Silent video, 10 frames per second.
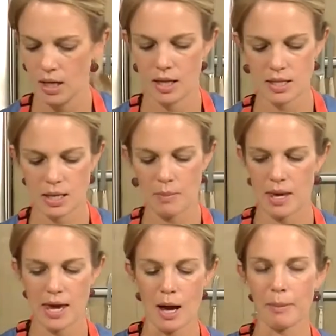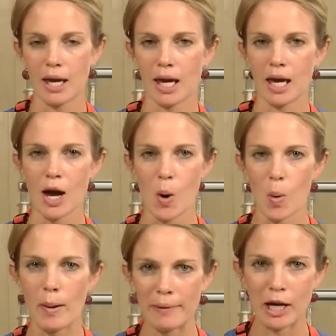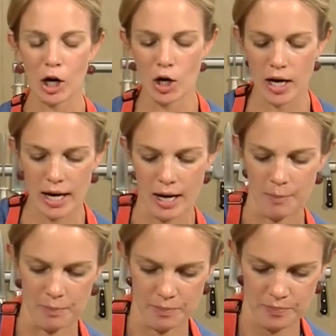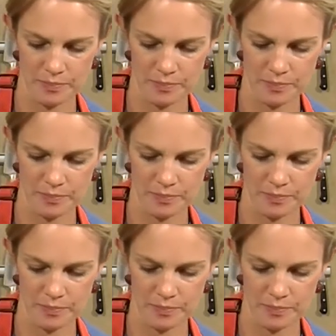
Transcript: and some yummy whipping cream.